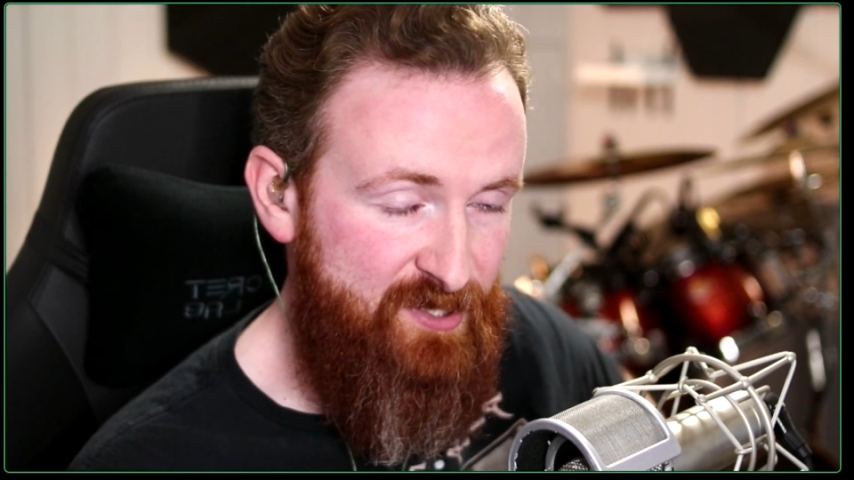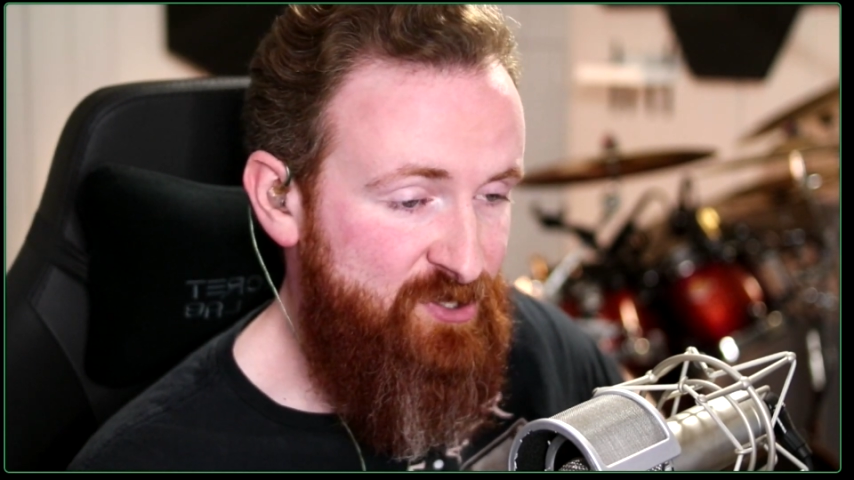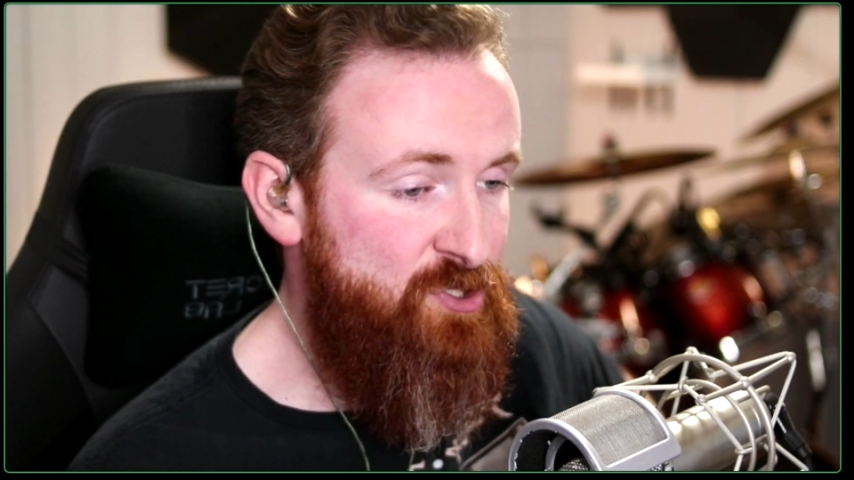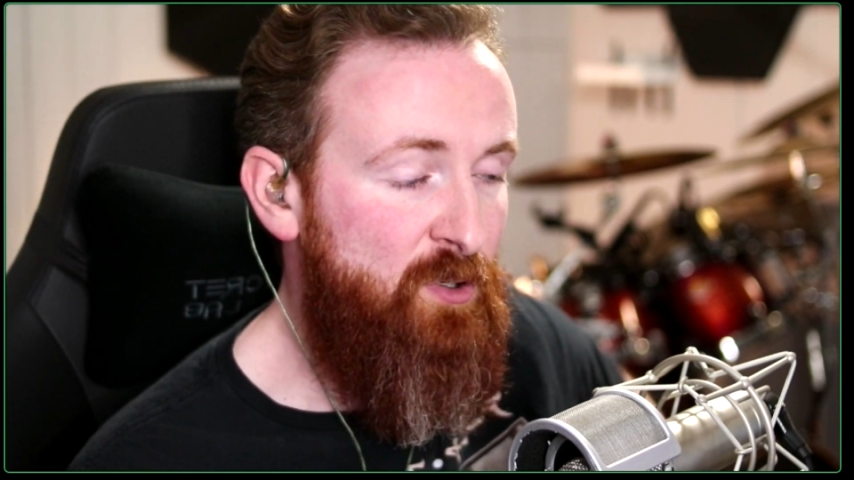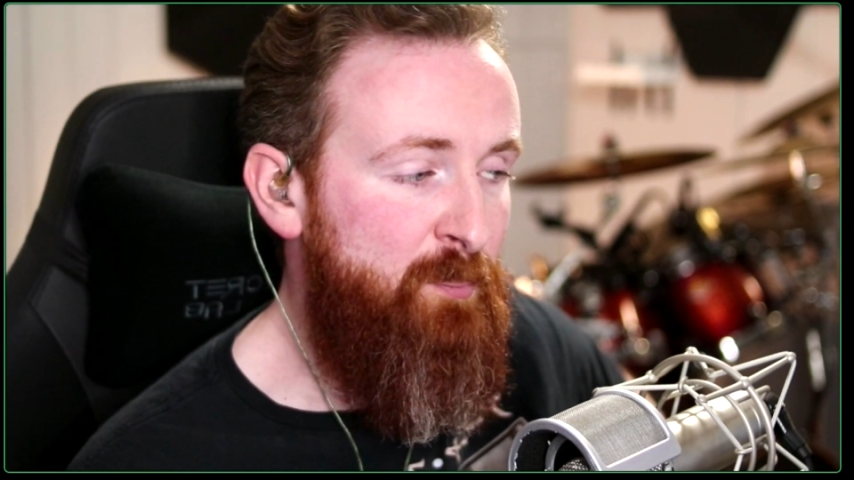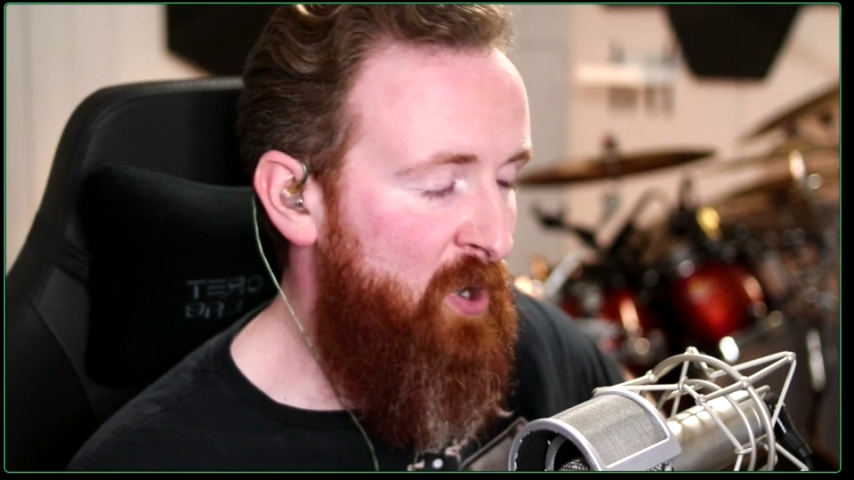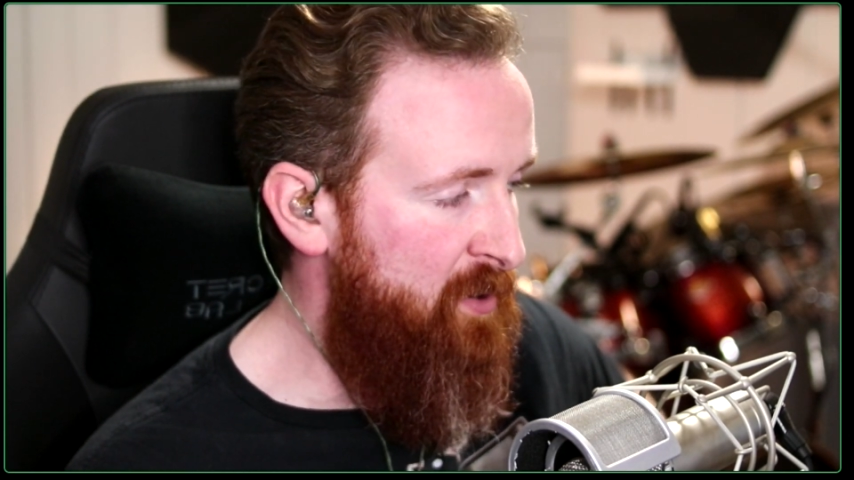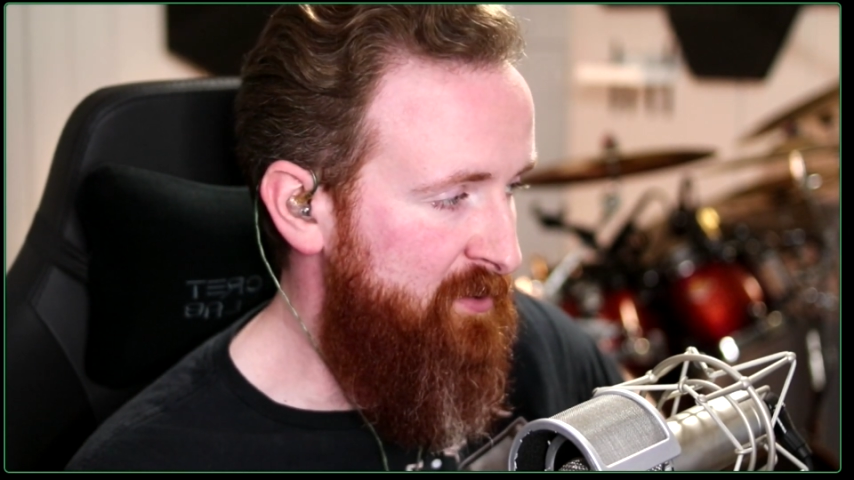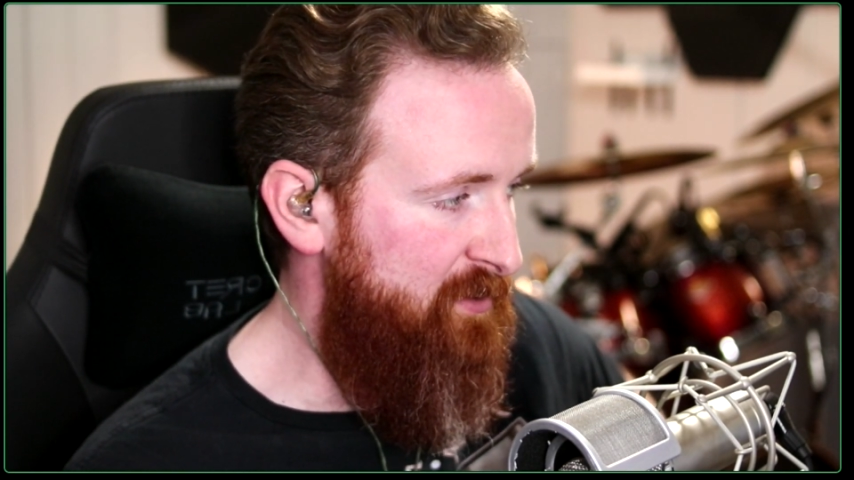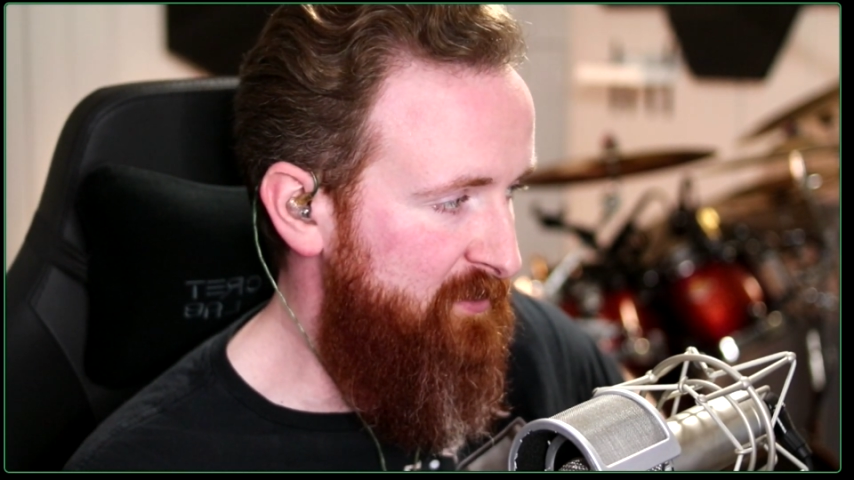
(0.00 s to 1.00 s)
that you're a
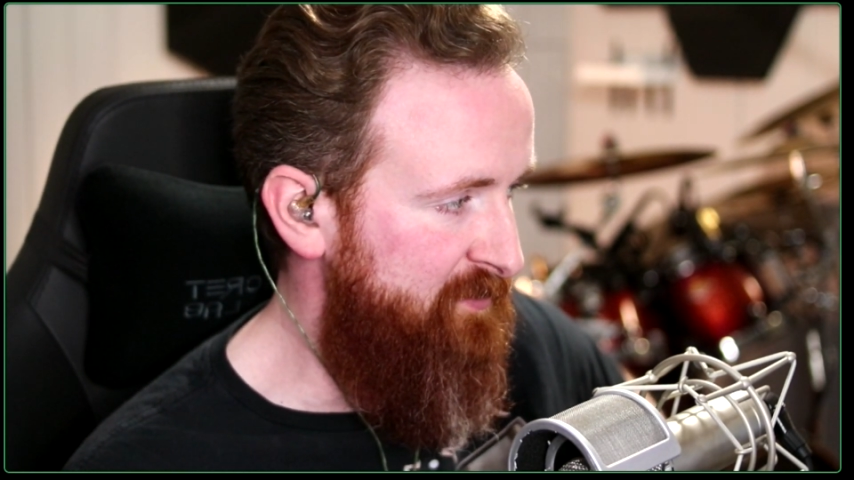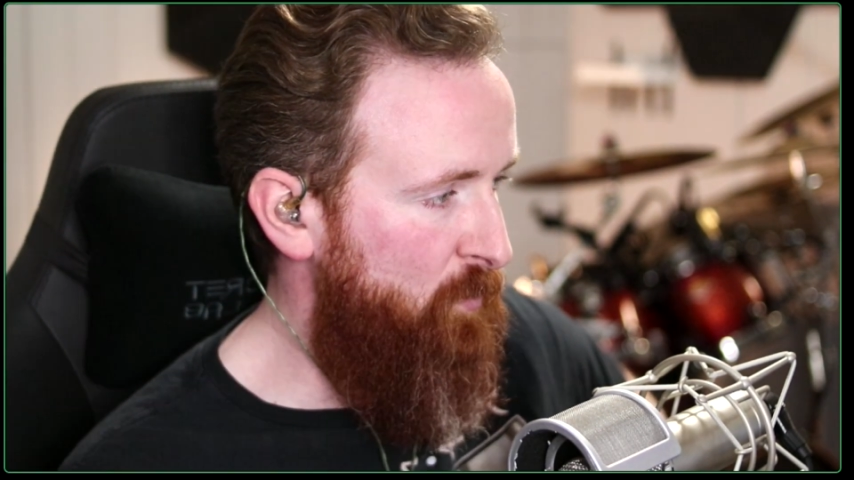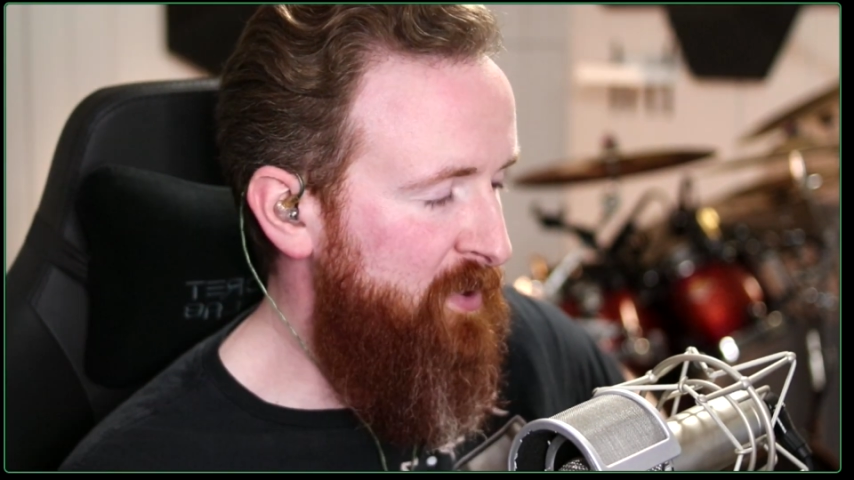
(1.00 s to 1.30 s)
part of.